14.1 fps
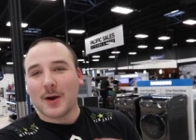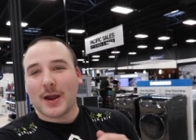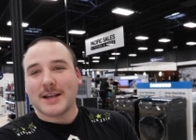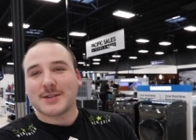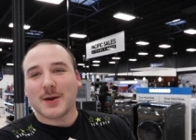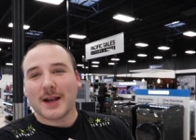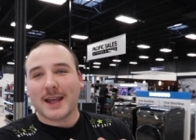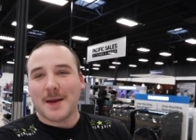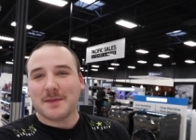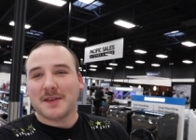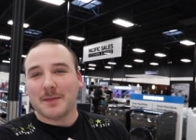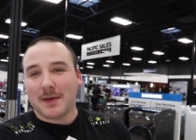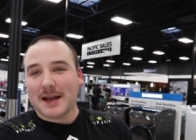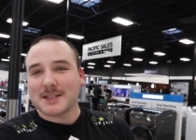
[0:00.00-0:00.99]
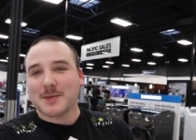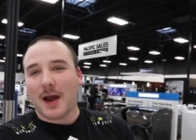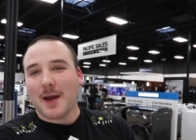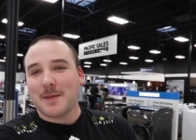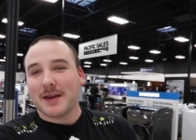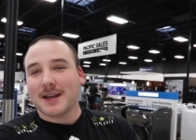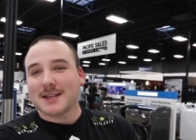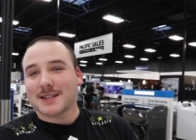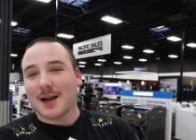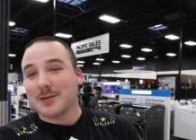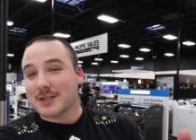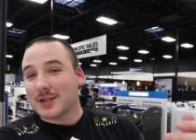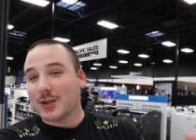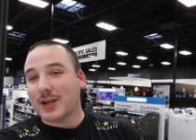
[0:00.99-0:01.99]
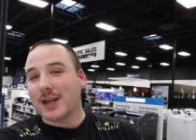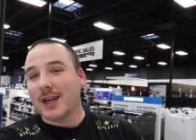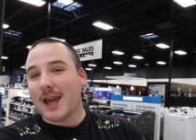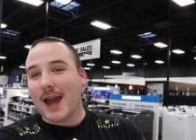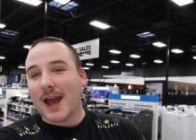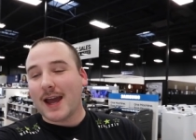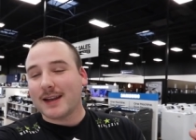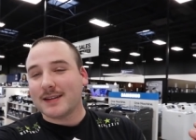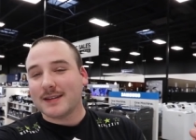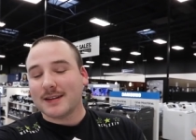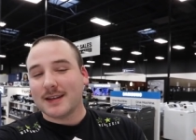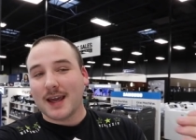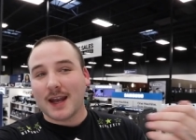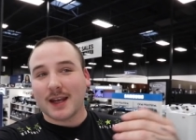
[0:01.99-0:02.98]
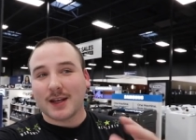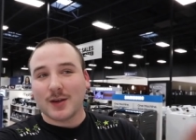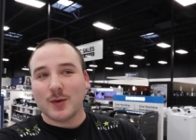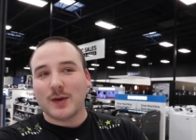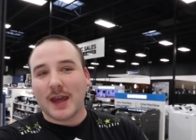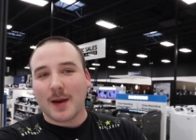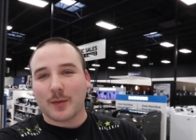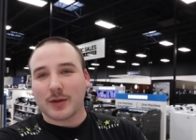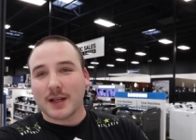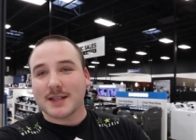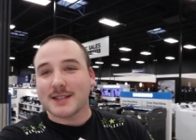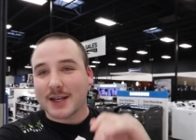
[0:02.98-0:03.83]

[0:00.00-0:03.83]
Okay, so I came to Best Buy because I was looking at getting a new camera lens.